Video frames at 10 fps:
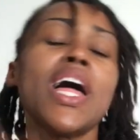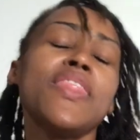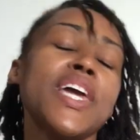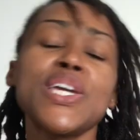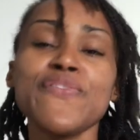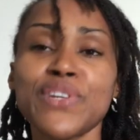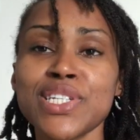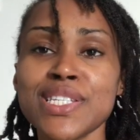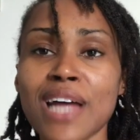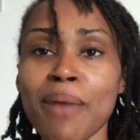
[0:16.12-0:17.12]
Thank you for
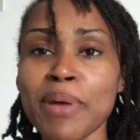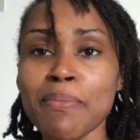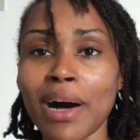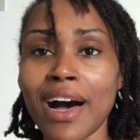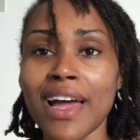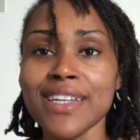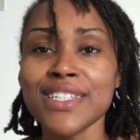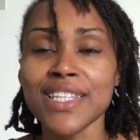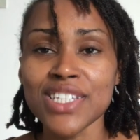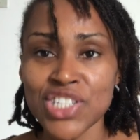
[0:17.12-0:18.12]
stopping by to
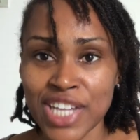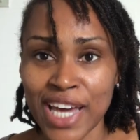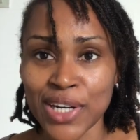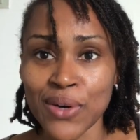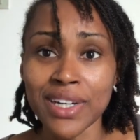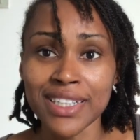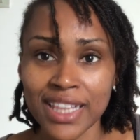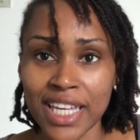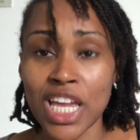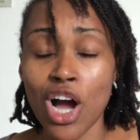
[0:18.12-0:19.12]
this channel and
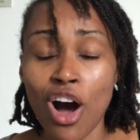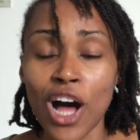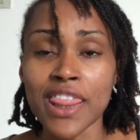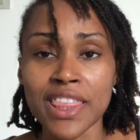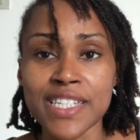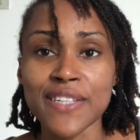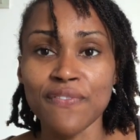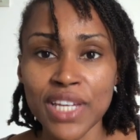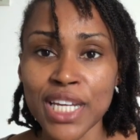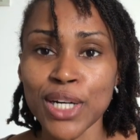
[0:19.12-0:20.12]
clicking on this
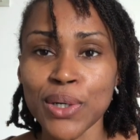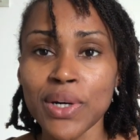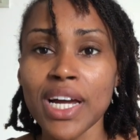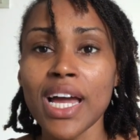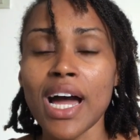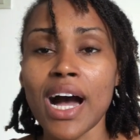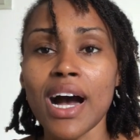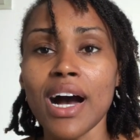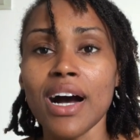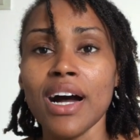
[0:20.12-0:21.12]
video.
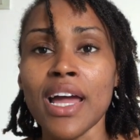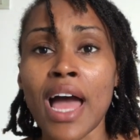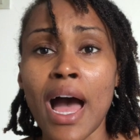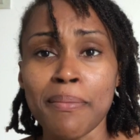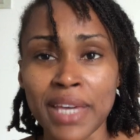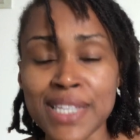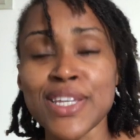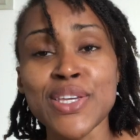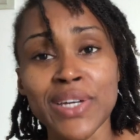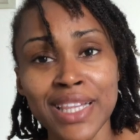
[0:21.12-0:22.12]
I'm
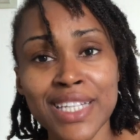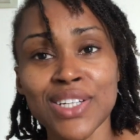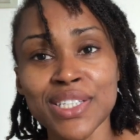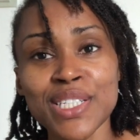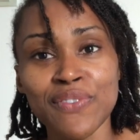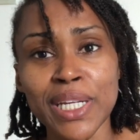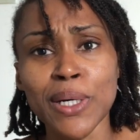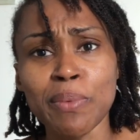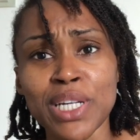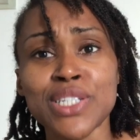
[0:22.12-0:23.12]
guessing you clicked on this video
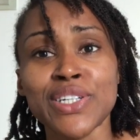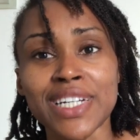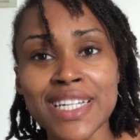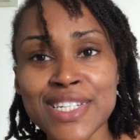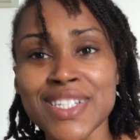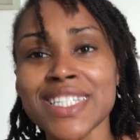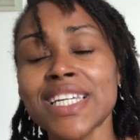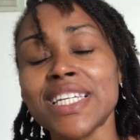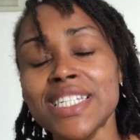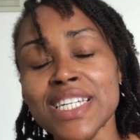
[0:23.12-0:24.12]
because you're interested
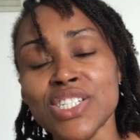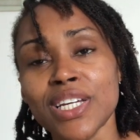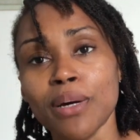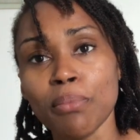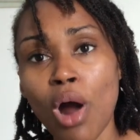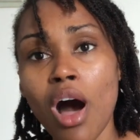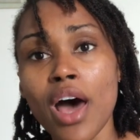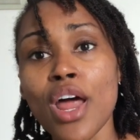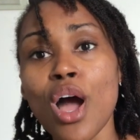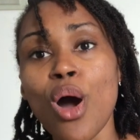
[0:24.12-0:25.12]
in teaching abroad
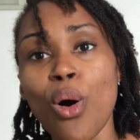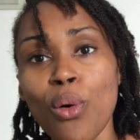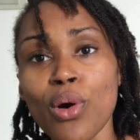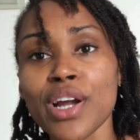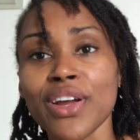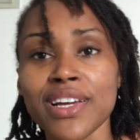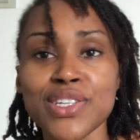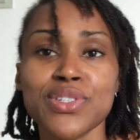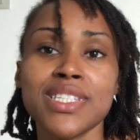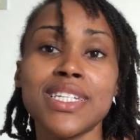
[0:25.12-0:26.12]
or you're
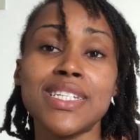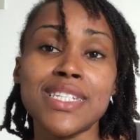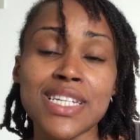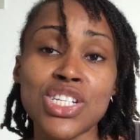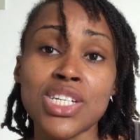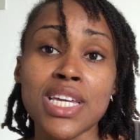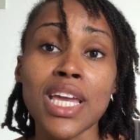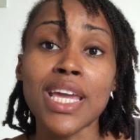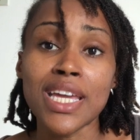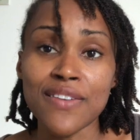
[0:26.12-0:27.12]
interested in teaching
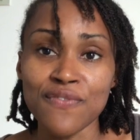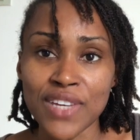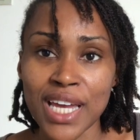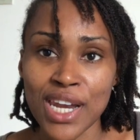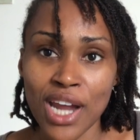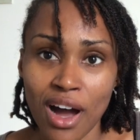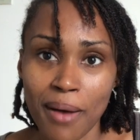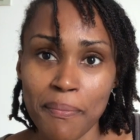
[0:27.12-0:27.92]
in Vietnam.